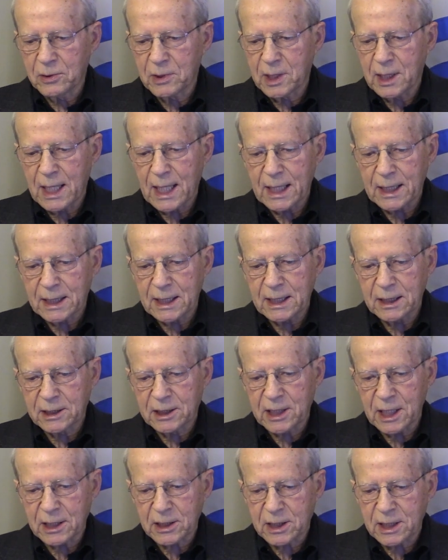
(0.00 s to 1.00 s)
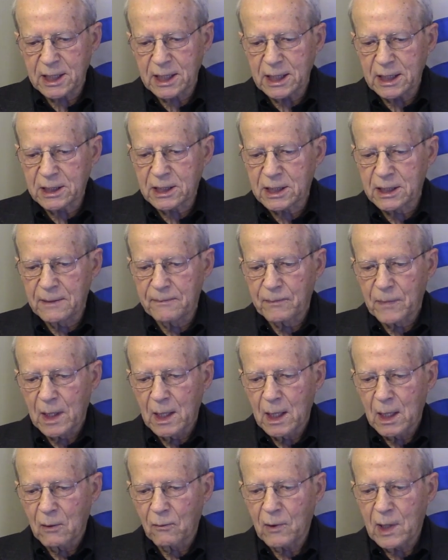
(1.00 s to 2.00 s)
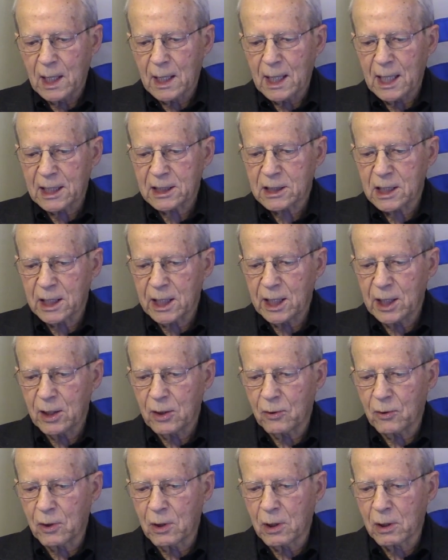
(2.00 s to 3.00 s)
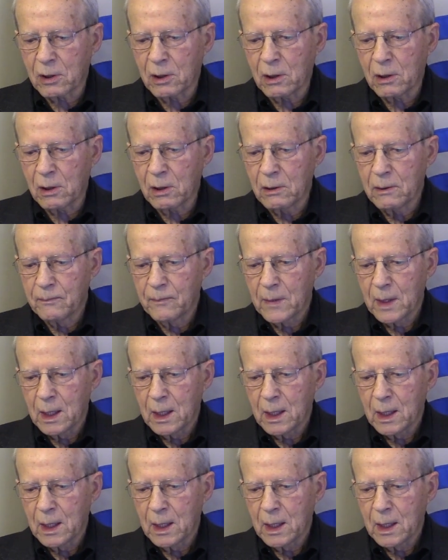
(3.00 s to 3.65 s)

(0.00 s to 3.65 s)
the 1960s when Leslie Orgel,